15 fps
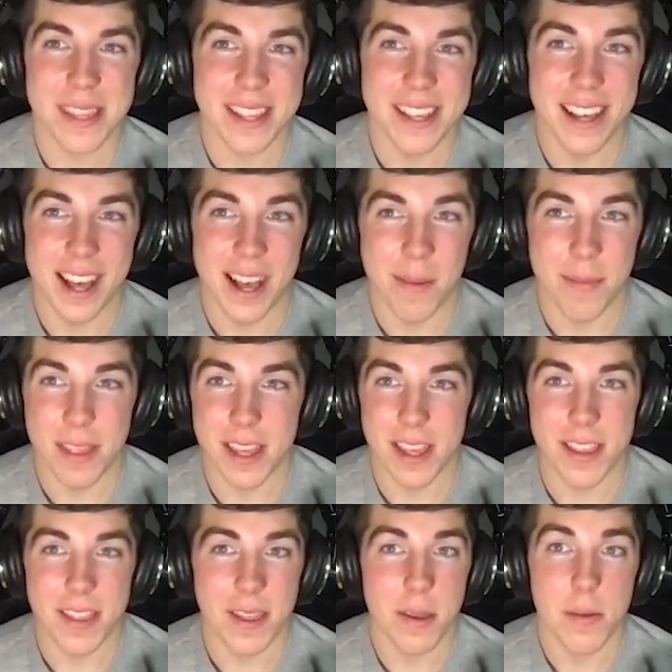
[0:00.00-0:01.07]

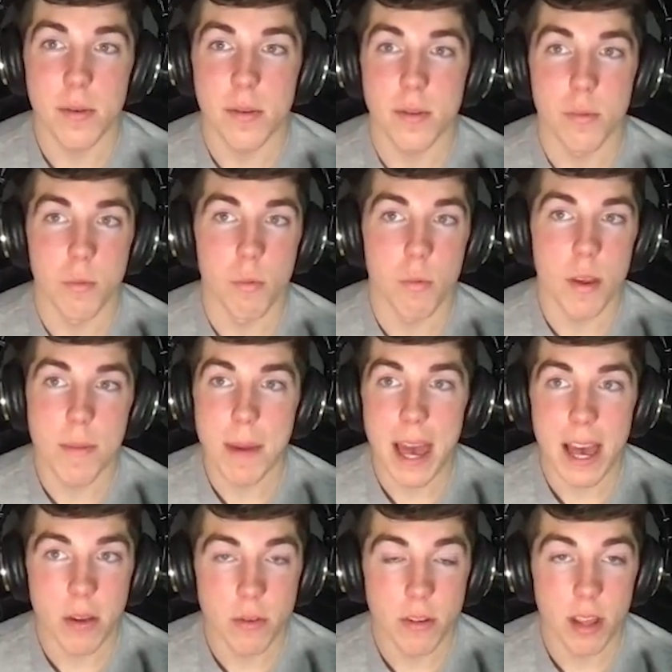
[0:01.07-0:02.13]
They
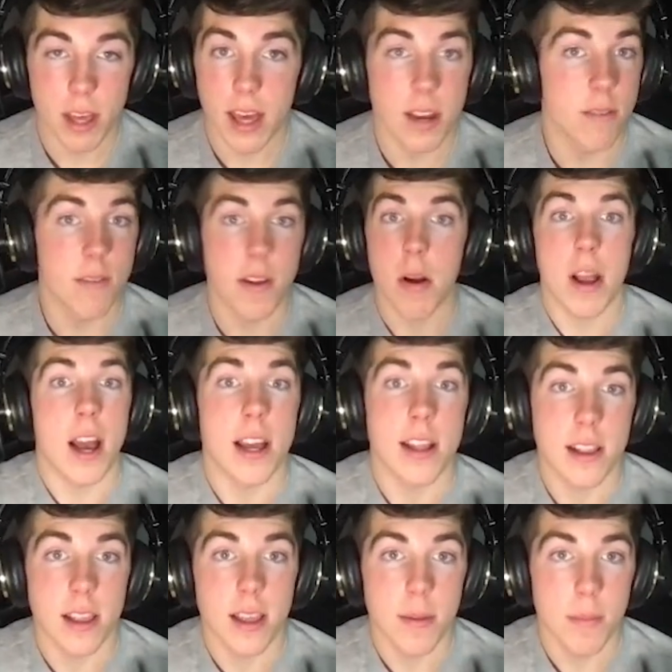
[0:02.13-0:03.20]
rebound at a very
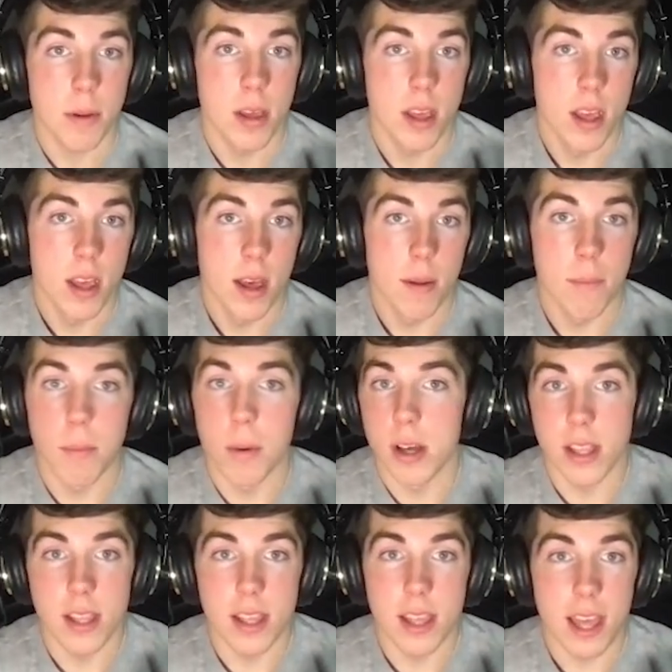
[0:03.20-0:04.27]
high clip,
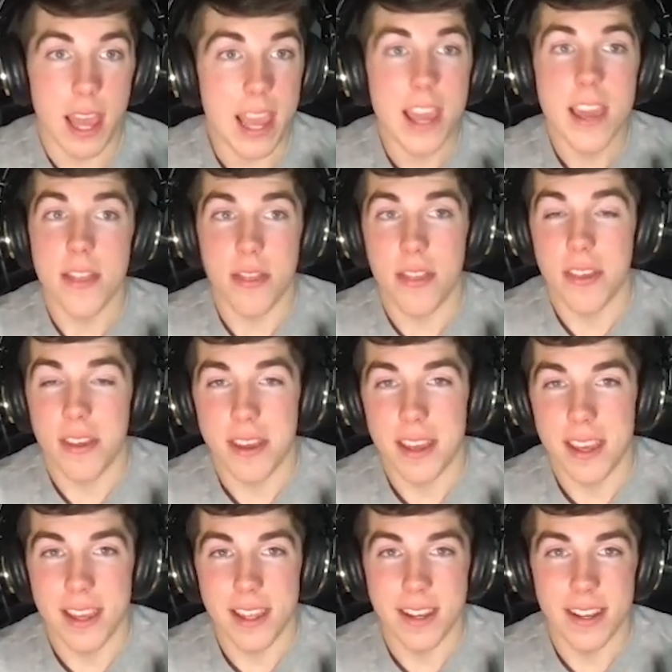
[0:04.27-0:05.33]
but 8th
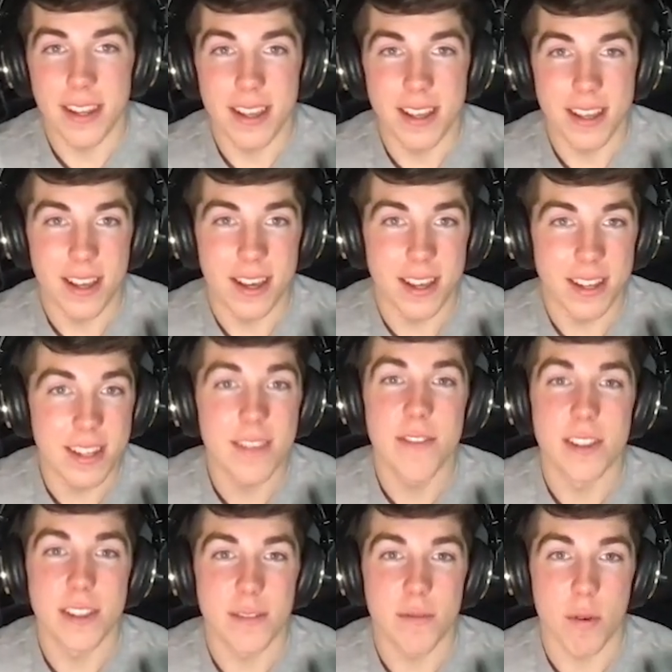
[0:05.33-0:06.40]
in
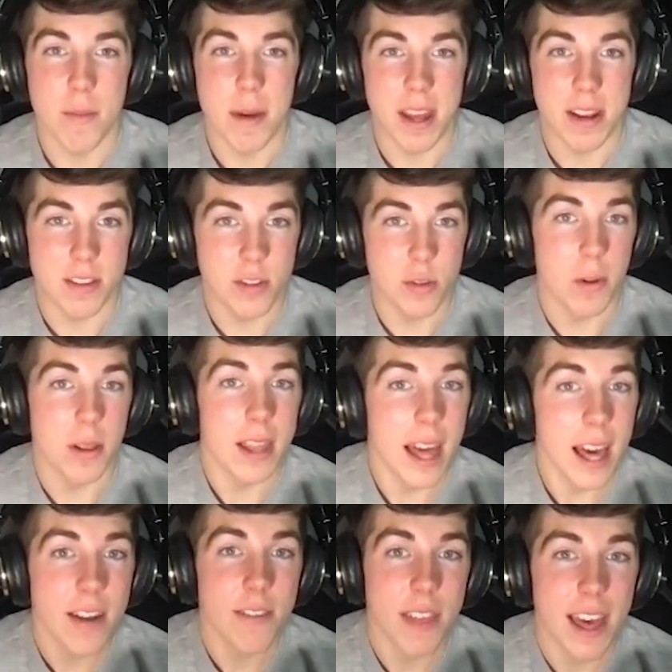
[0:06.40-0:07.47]
defensive rebounding. So a
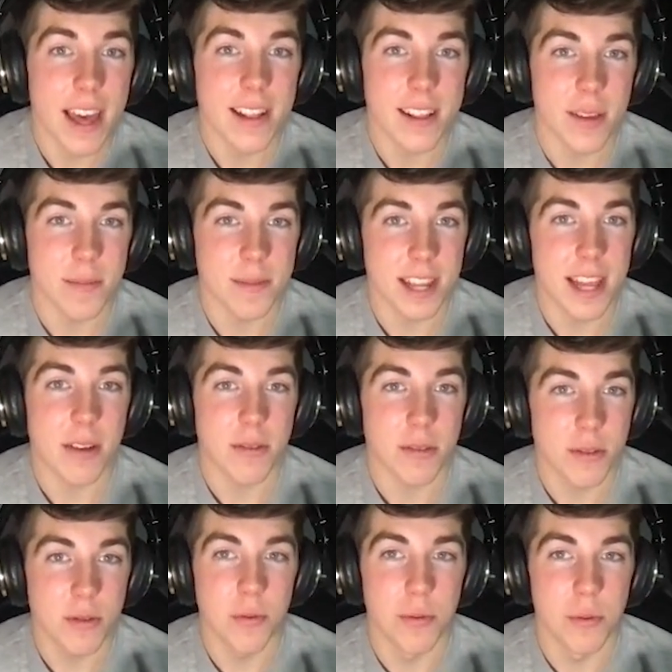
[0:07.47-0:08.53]
lot of that comes down
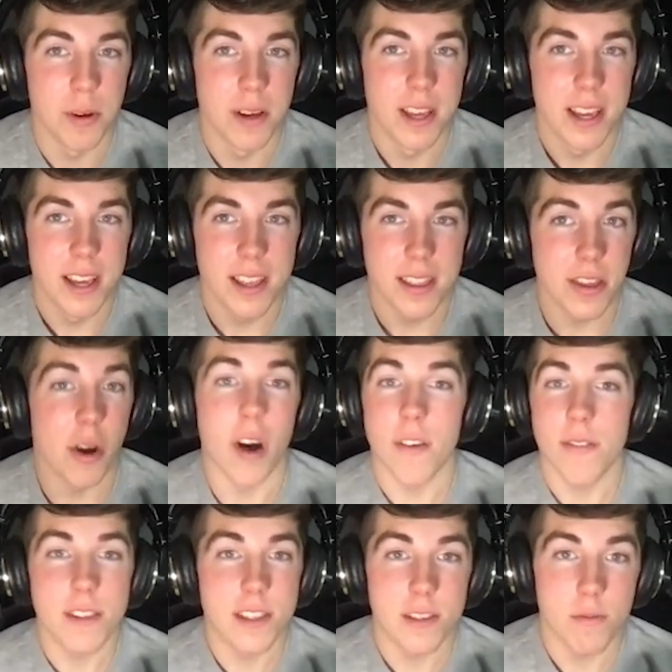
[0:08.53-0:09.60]
to the
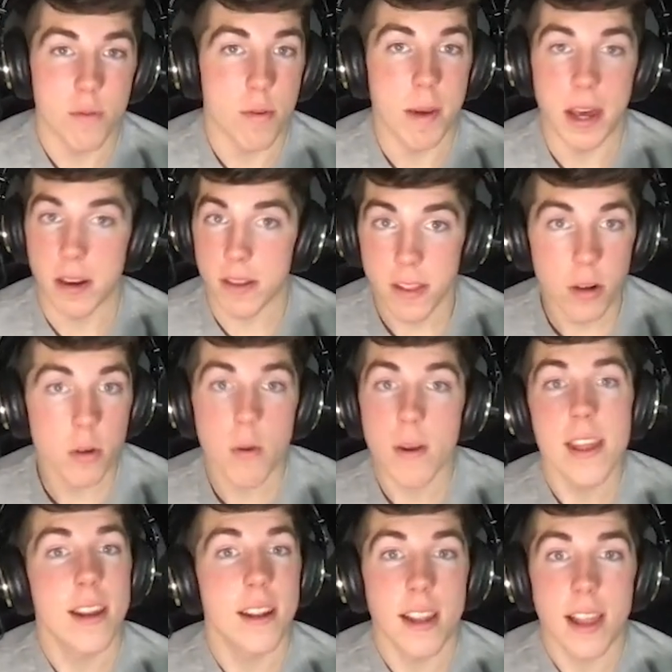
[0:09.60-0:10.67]
offensive rebounding. They're
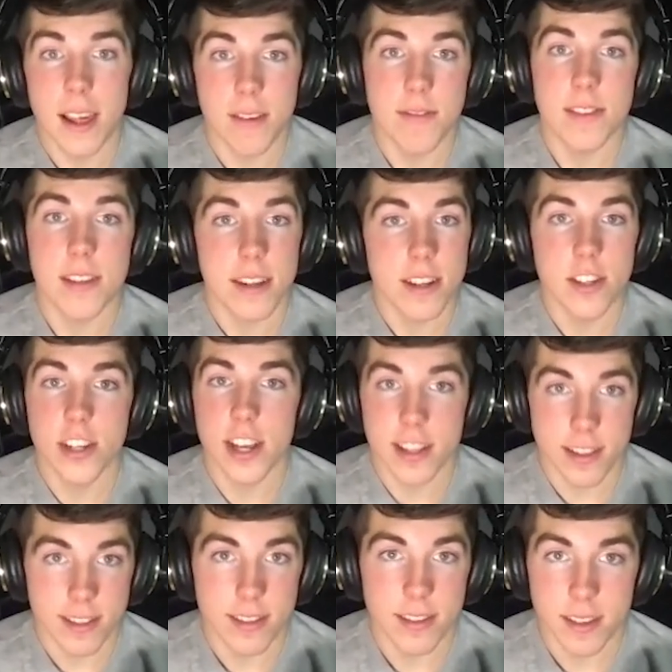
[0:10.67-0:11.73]
creating a lot of second
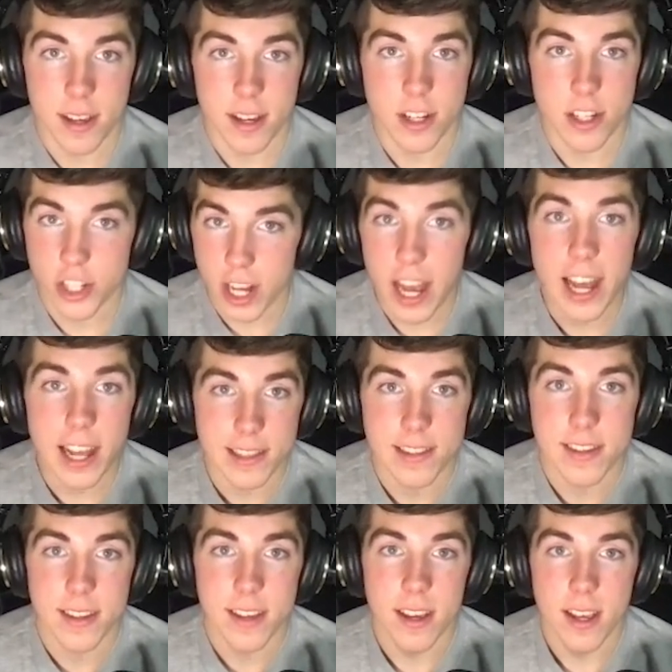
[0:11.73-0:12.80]
chance
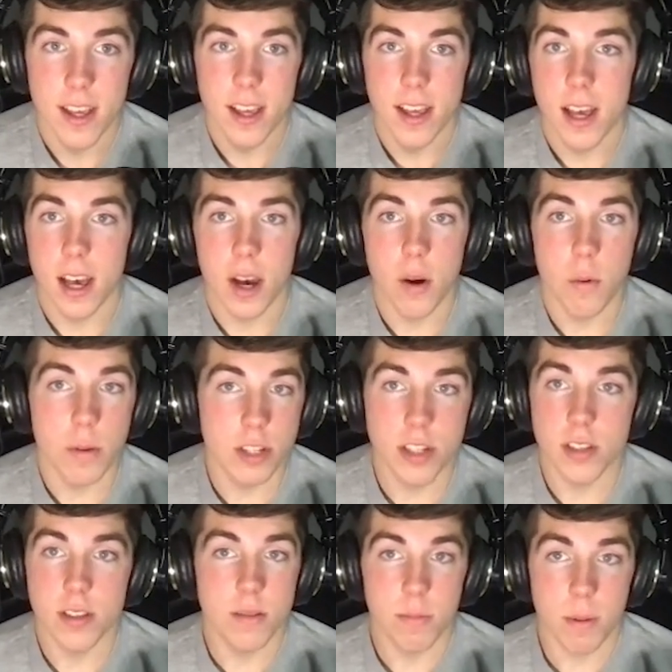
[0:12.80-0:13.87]
shots, which
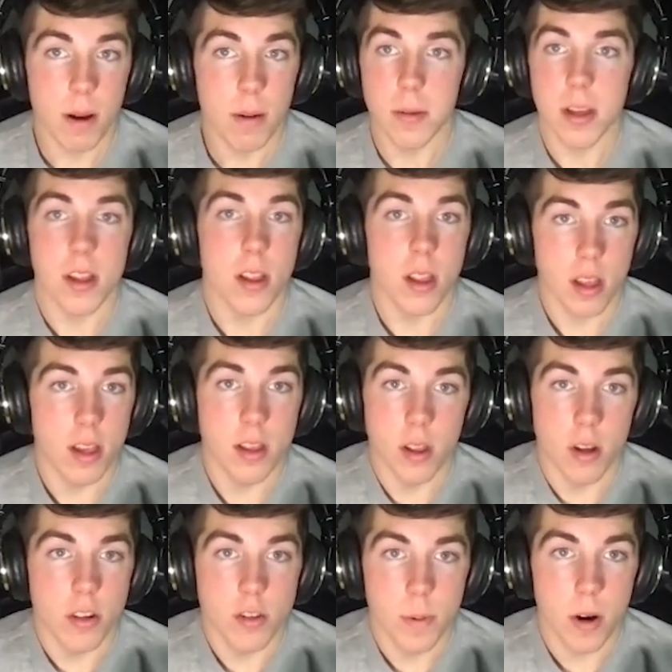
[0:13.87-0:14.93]
is probably in
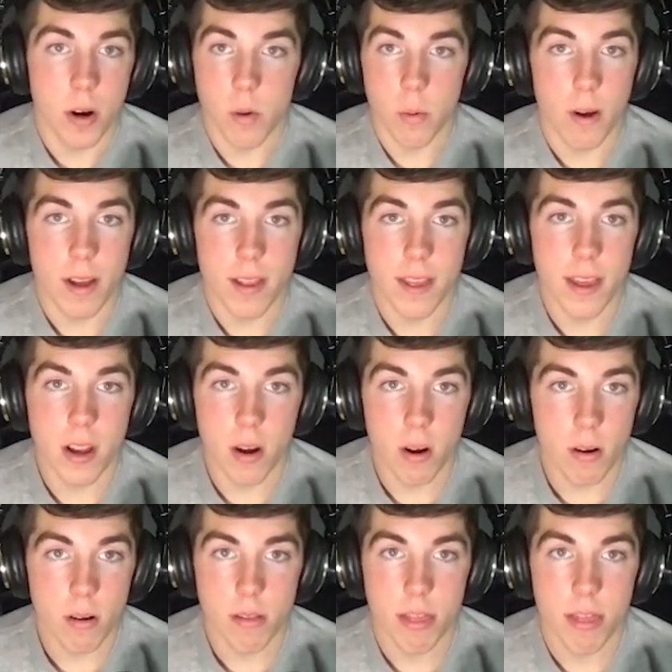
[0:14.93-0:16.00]
large part why they
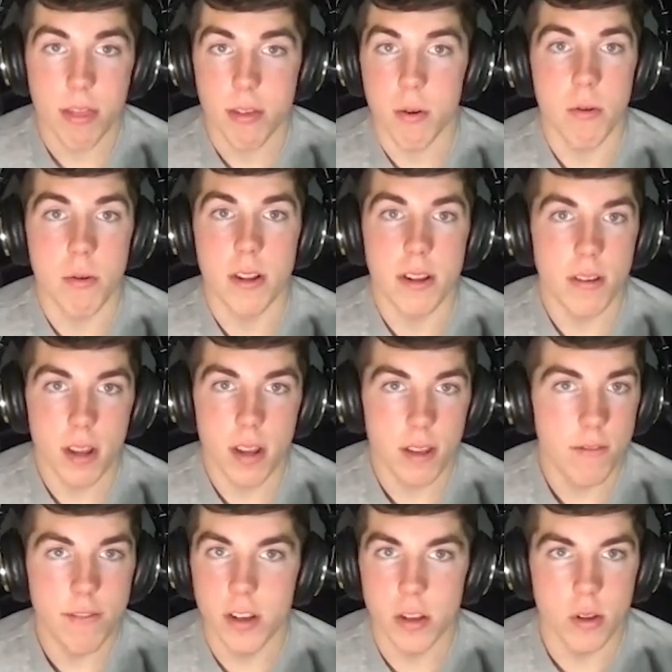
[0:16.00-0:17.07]
are third
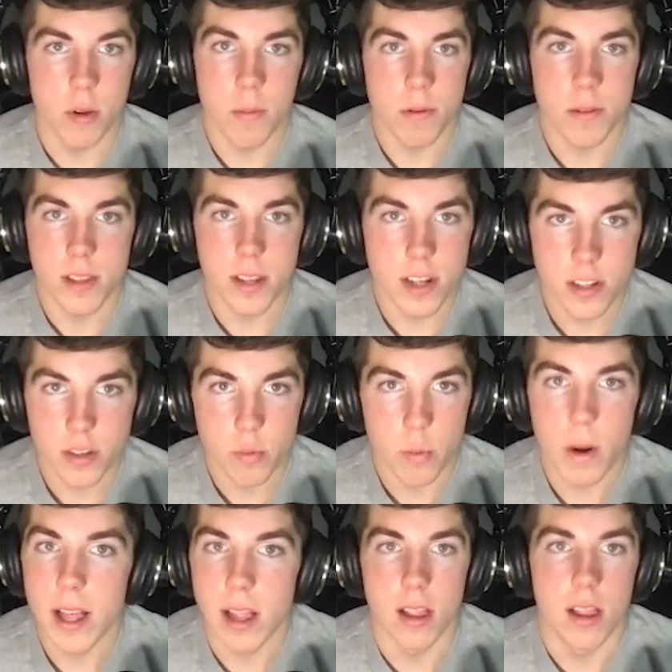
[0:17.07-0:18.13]
in field goal percentage as
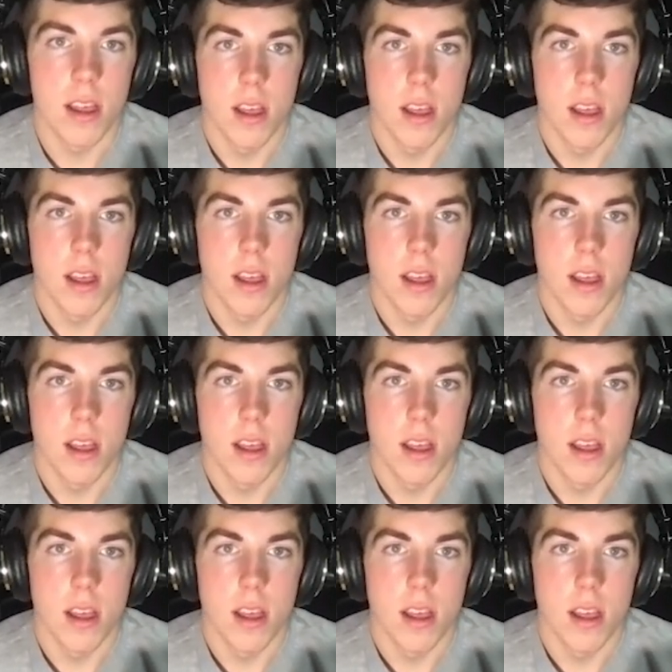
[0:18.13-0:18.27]
well,